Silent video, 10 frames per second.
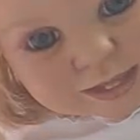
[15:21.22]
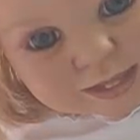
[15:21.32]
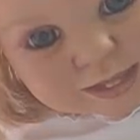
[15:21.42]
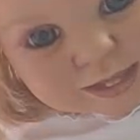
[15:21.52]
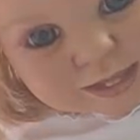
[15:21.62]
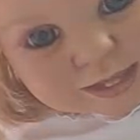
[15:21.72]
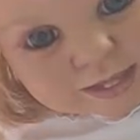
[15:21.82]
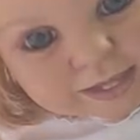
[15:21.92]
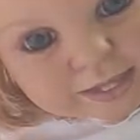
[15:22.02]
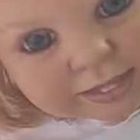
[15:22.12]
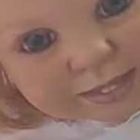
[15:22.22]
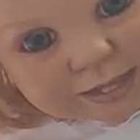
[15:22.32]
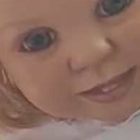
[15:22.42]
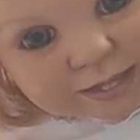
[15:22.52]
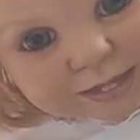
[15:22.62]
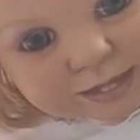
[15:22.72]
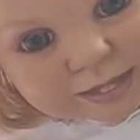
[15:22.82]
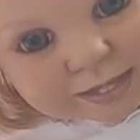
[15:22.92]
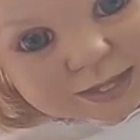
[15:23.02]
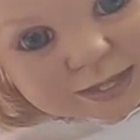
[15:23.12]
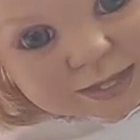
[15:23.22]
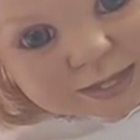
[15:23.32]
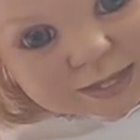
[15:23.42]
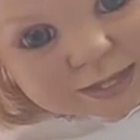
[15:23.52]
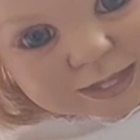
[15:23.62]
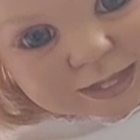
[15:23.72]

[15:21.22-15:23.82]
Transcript: Nothing is said.